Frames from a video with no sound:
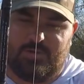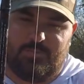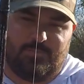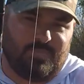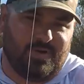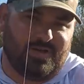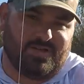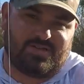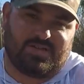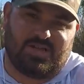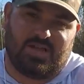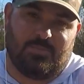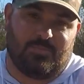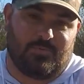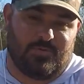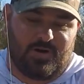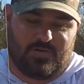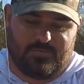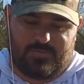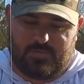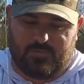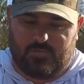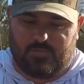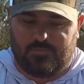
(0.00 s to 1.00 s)
the best keeper
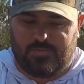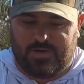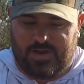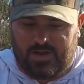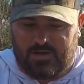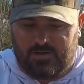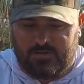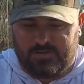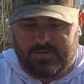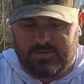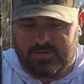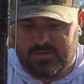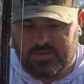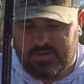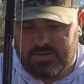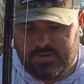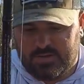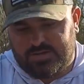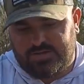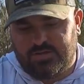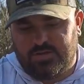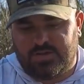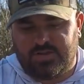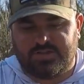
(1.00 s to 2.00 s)
I've ever found.
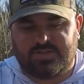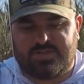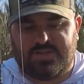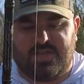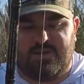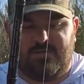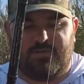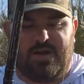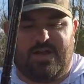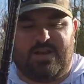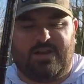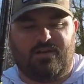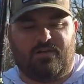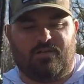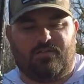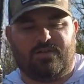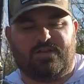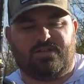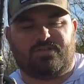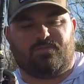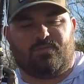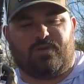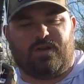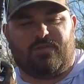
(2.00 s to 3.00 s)
As you can see right here
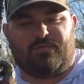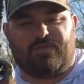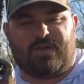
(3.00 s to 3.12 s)
on this one,